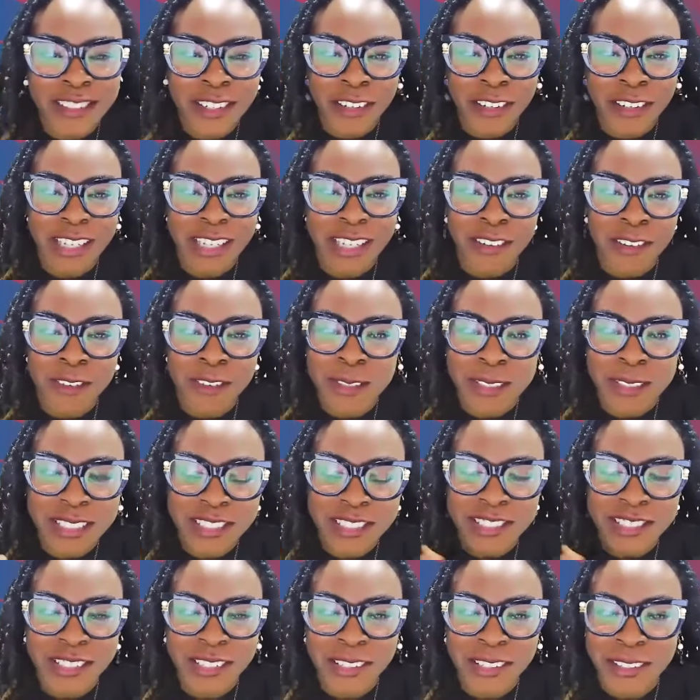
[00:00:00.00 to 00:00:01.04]
starting all those
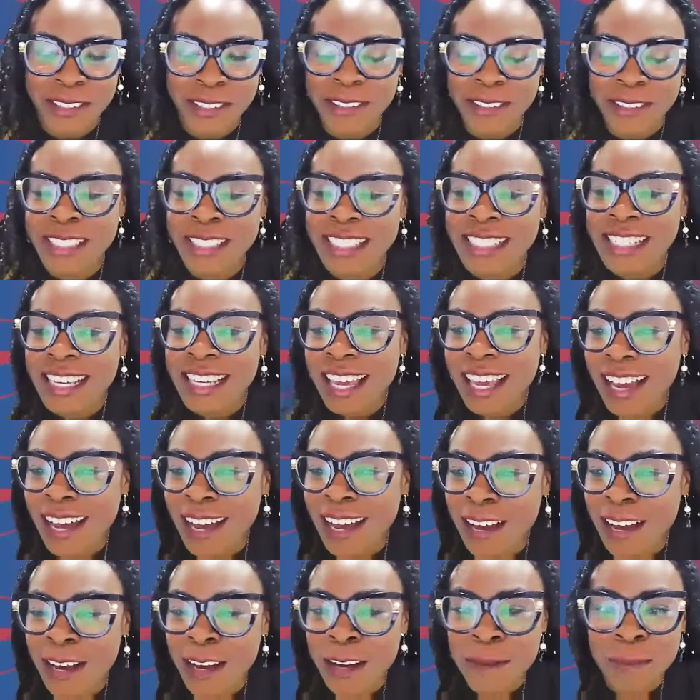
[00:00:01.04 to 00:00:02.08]
years ago,
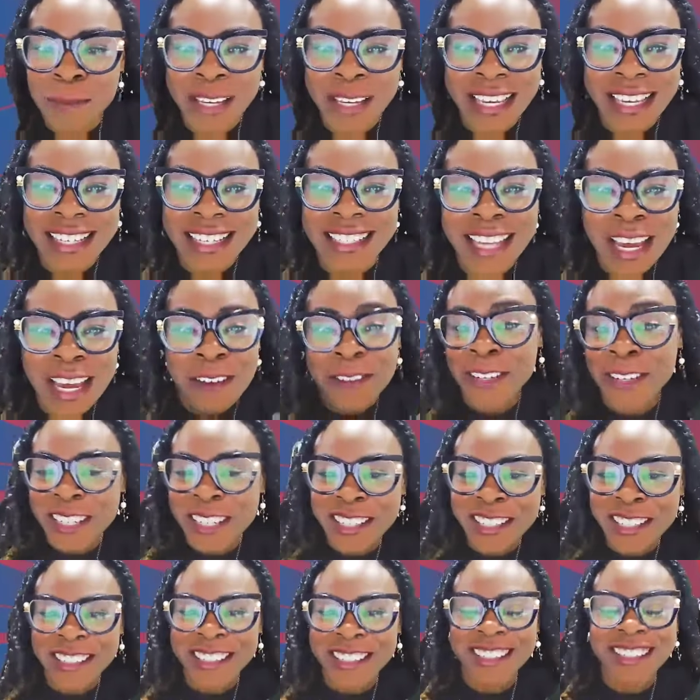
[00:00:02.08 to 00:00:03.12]
and now we're
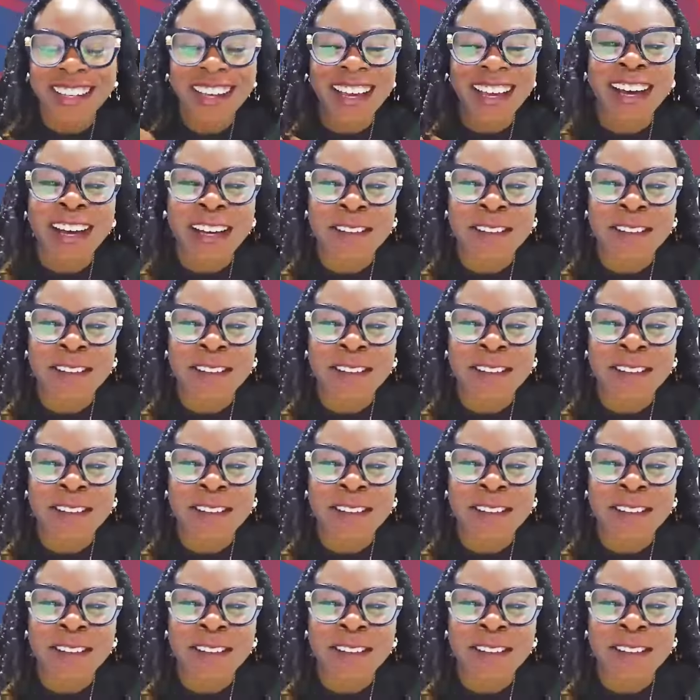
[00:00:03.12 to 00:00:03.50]
here.